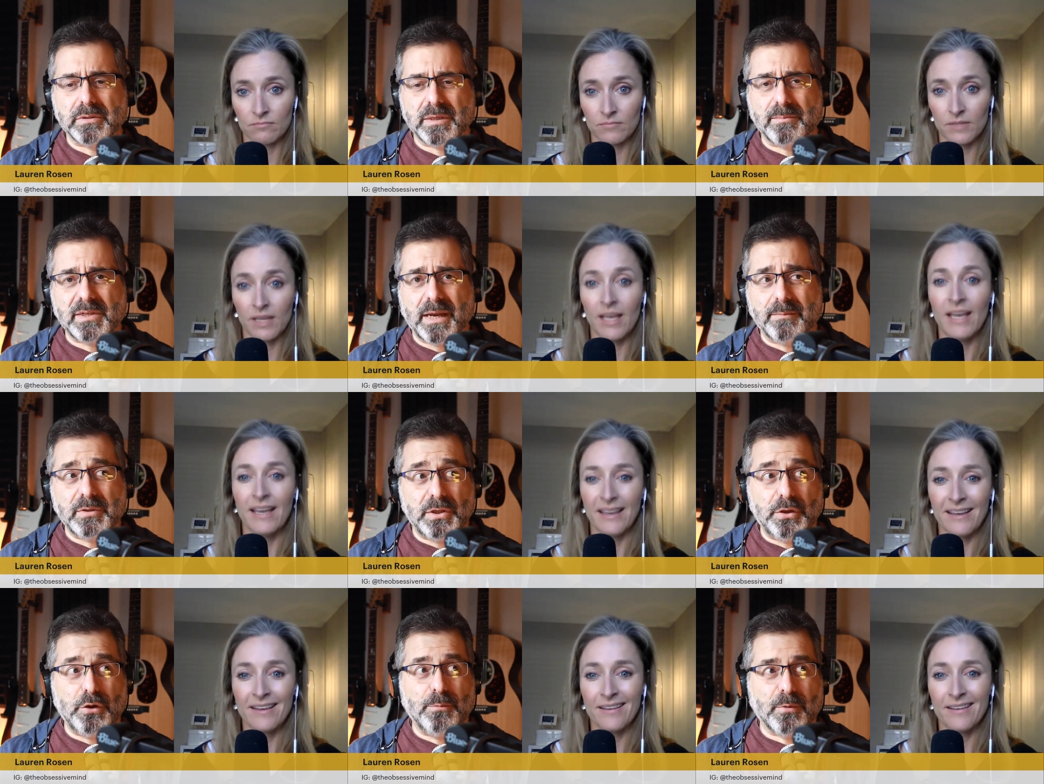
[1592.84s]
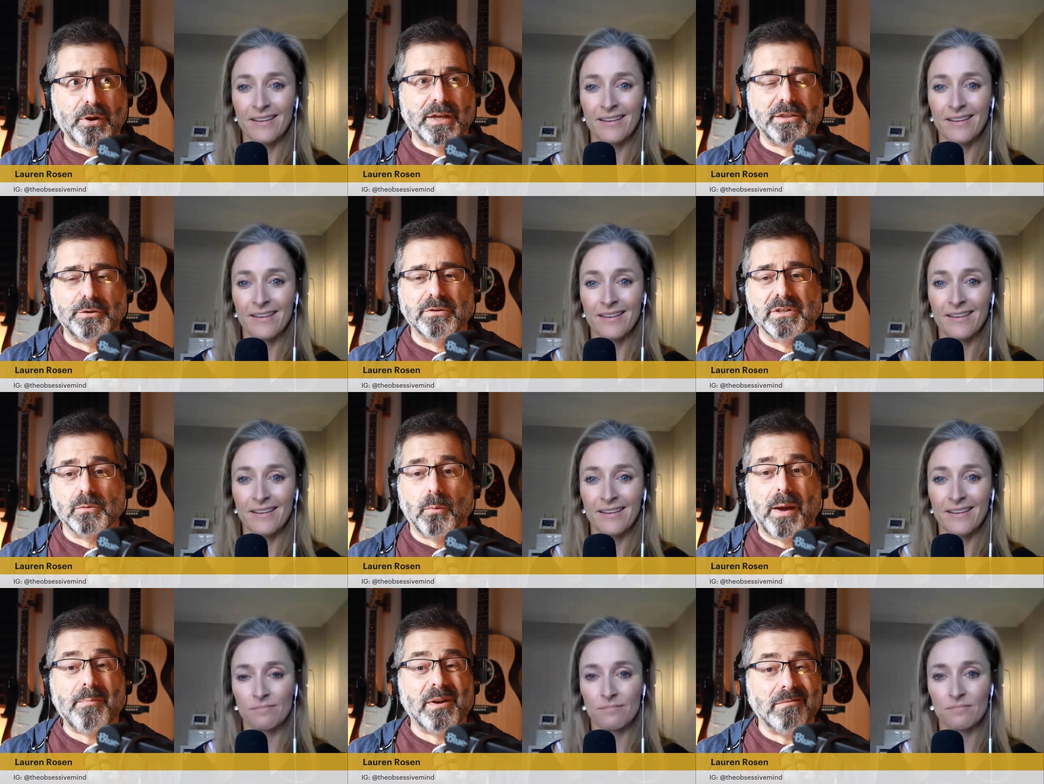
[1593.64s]
Speaker 1: sometimes the humor gets used as
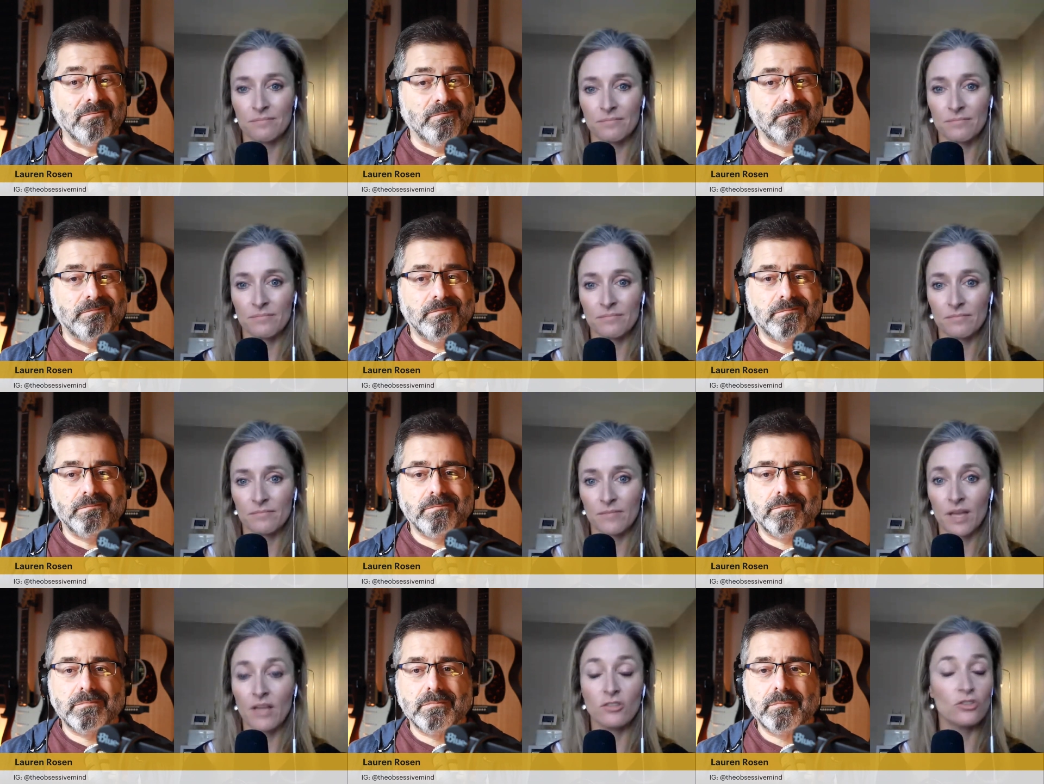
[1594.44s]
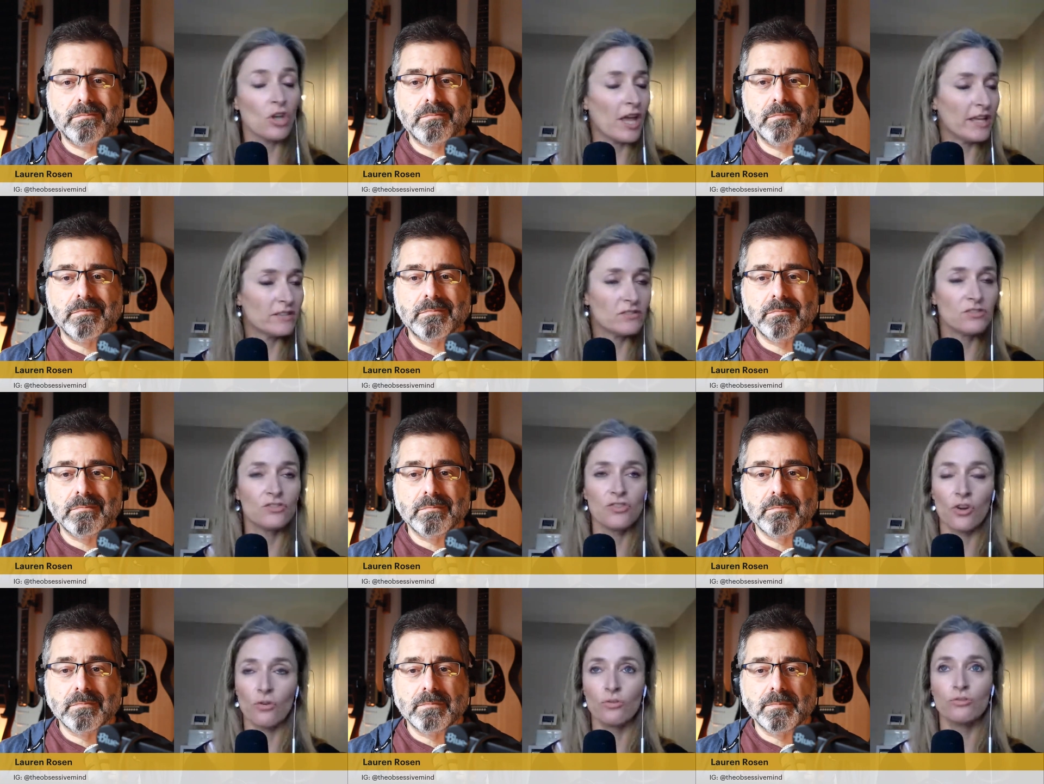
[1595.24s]
a weapon.
Speaker 2: It's
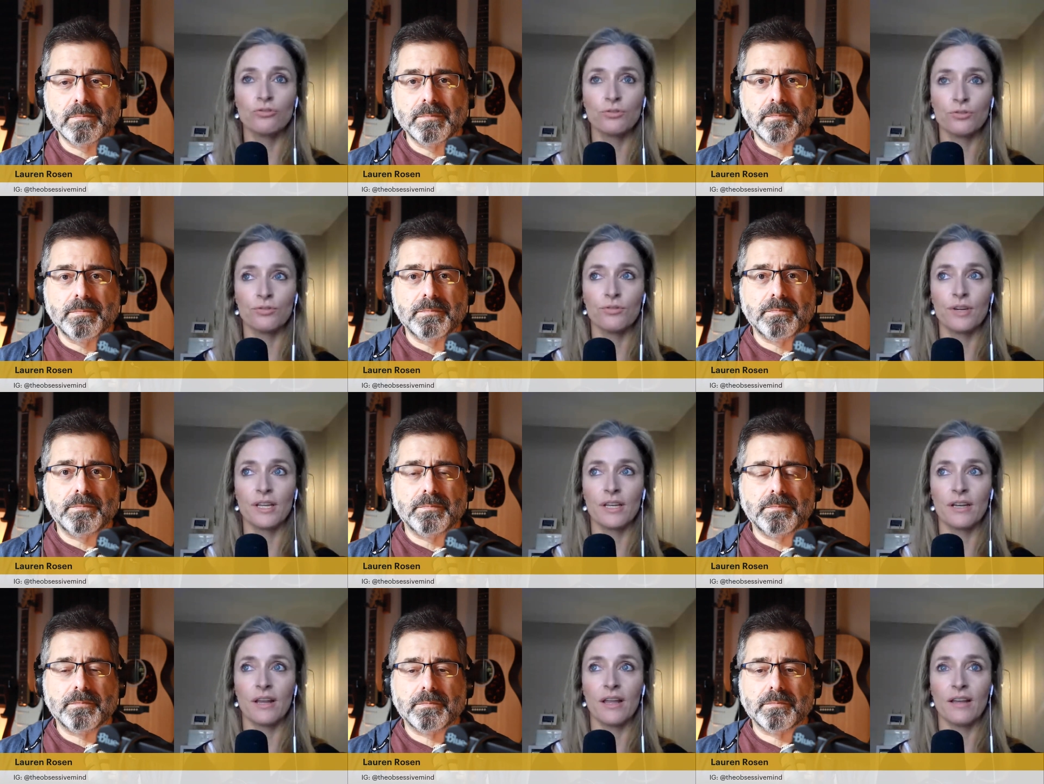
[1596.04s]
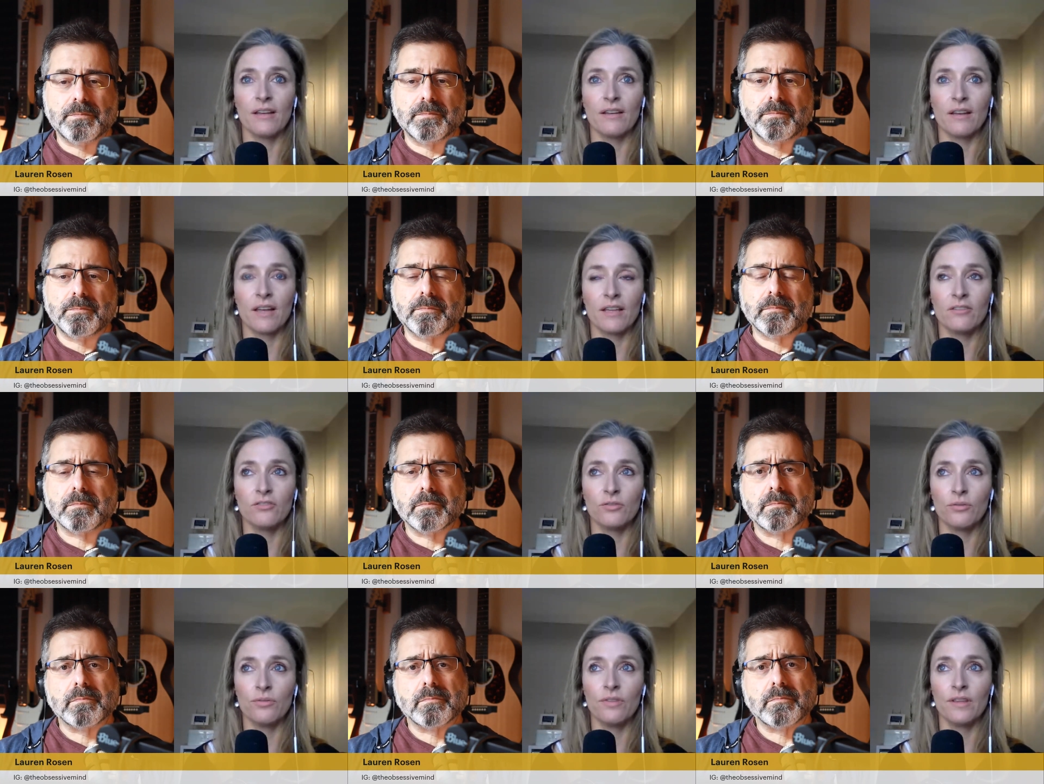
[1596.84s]
so true and and I
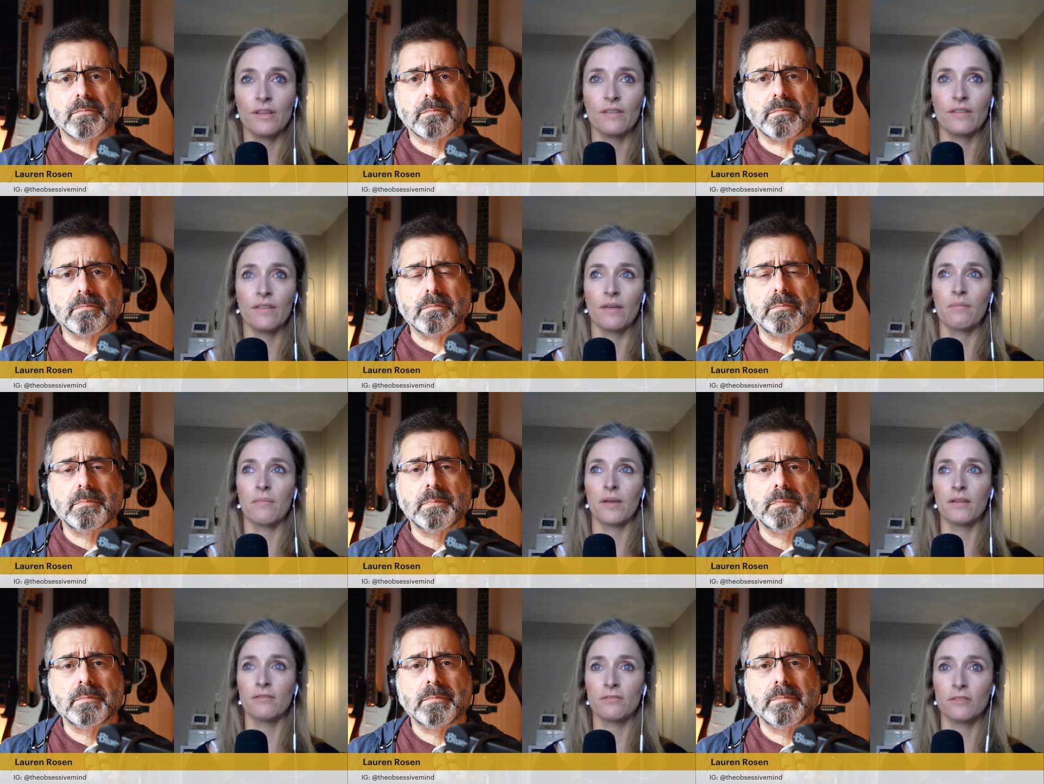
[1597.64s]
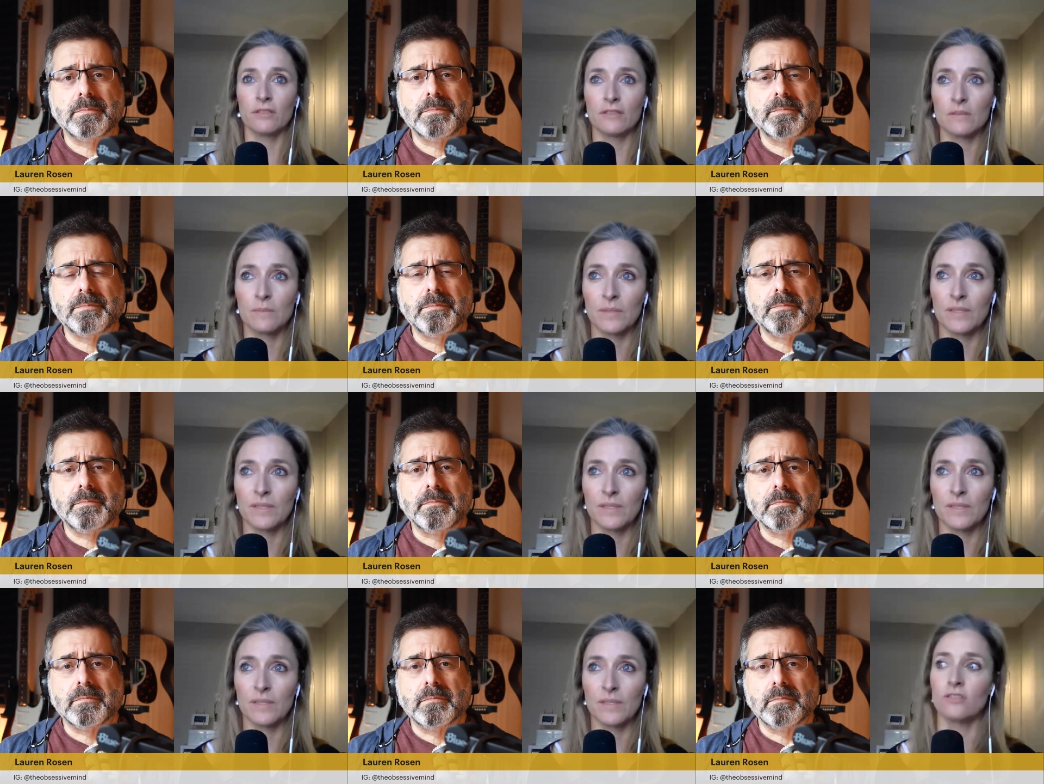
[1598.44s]
do think that that mindfulness
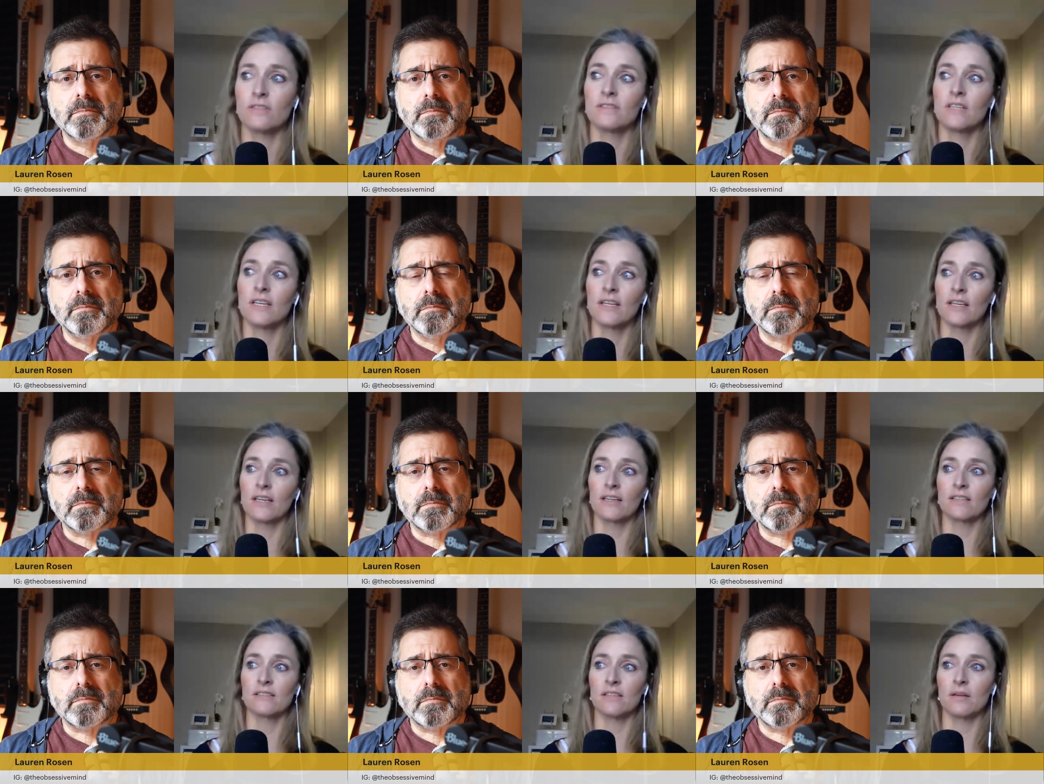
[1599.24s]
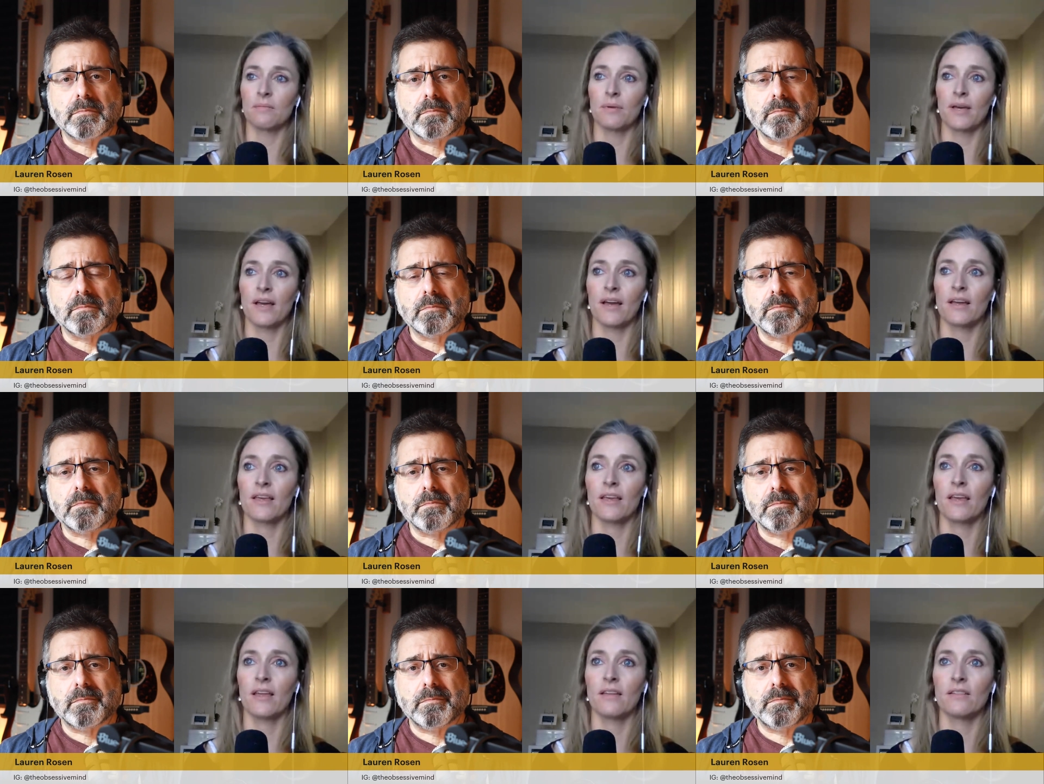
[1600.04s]
piece of just taking a step
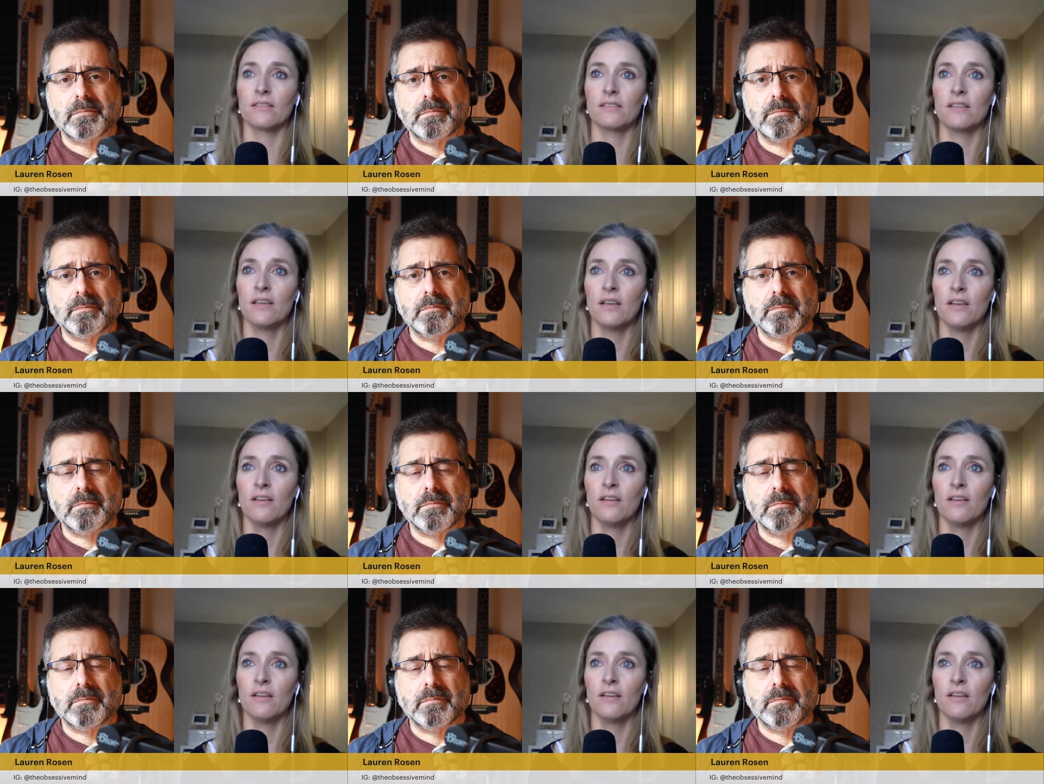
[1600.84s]
back and